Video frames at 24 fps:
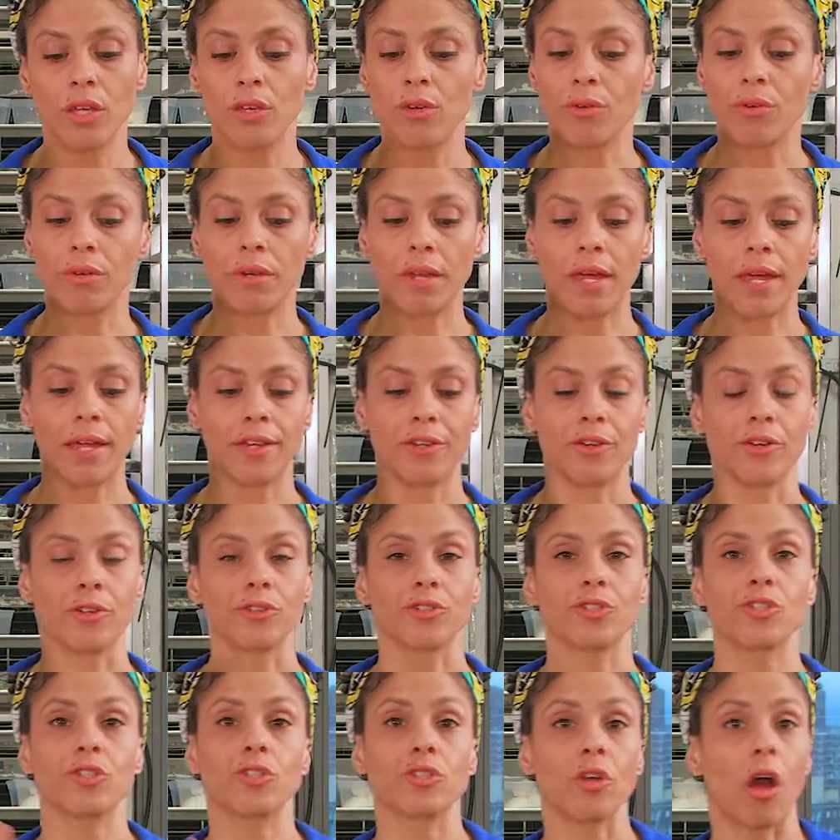You can add your
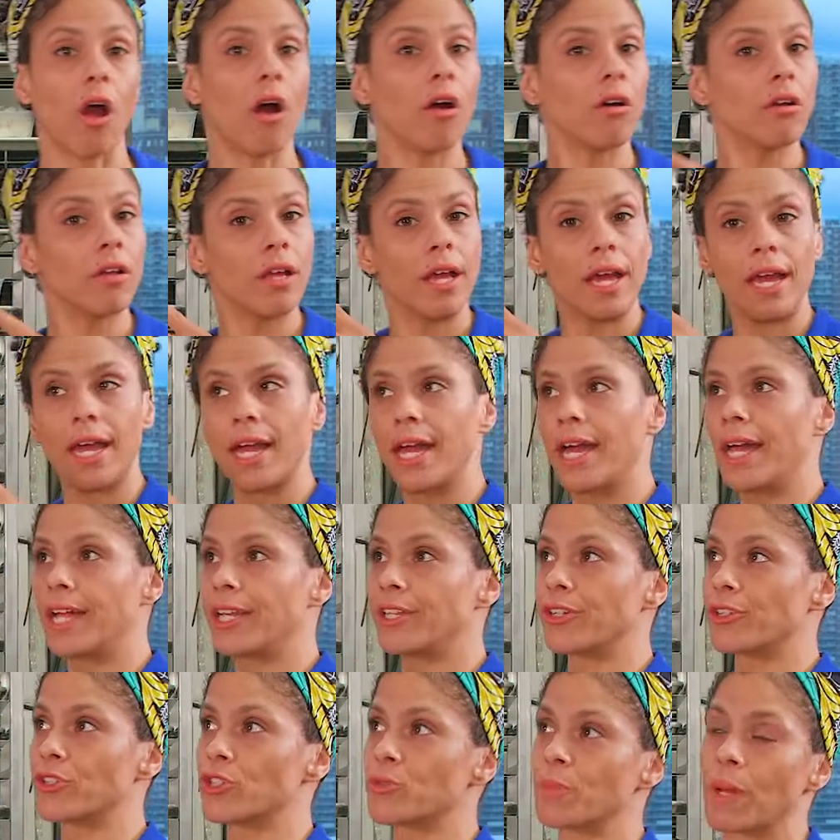salt and
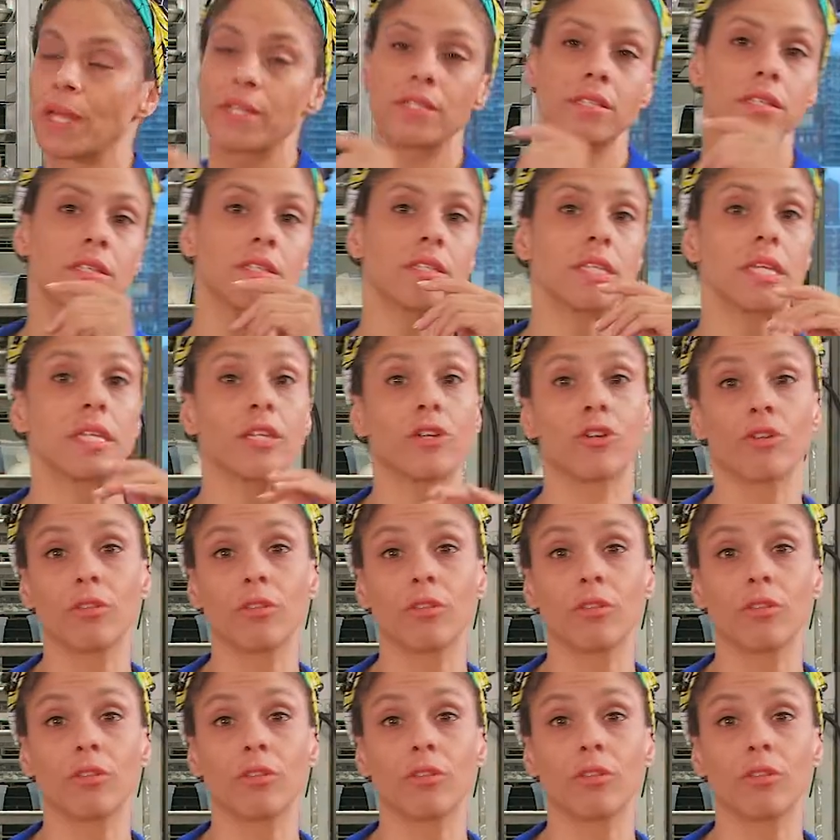your spices and your